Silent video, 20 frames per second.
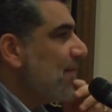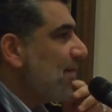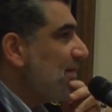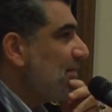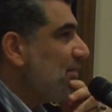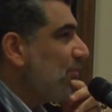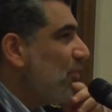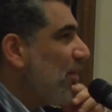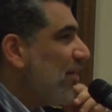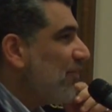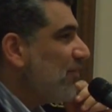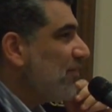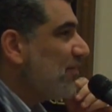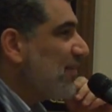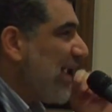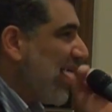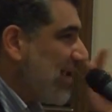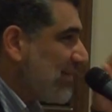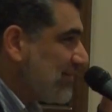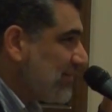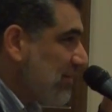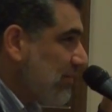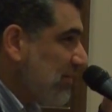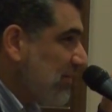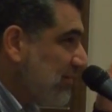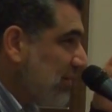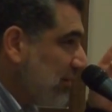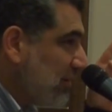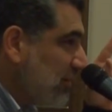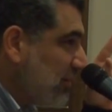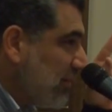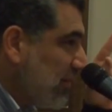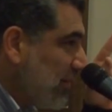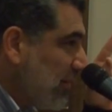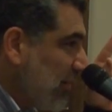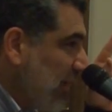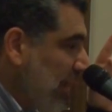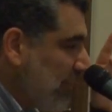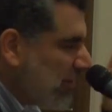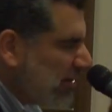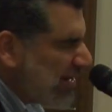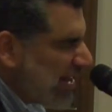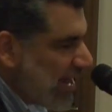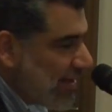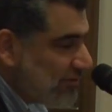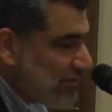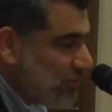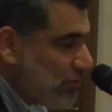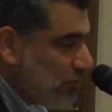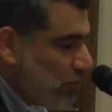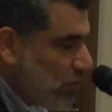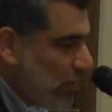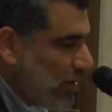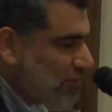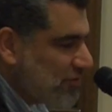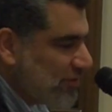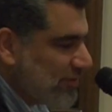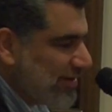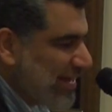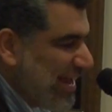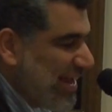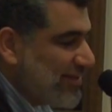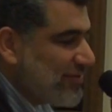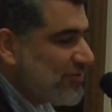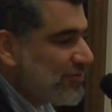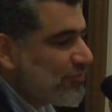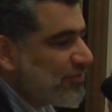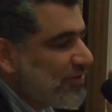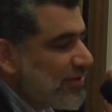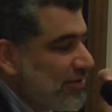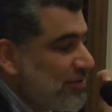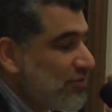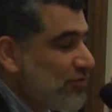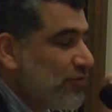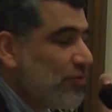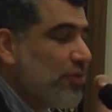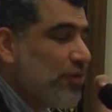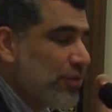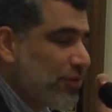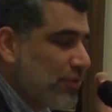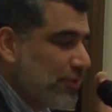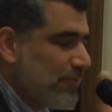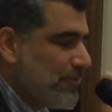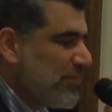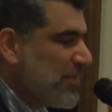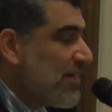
And the Prophet asked him, he said, "I'm going to ask you a question. Answer it in truth.